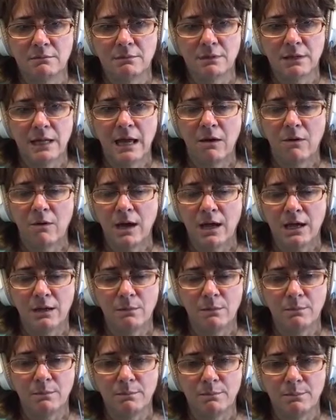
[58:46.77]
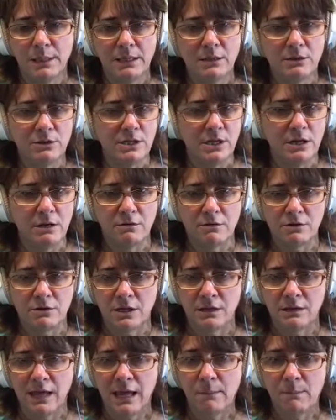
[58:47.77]
how I appeal to others
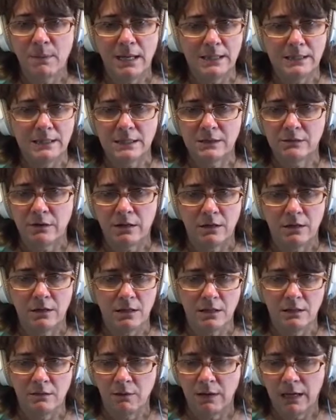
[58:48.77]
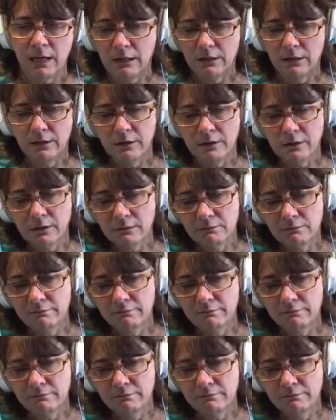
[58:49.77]
on that basis rather than the way I look.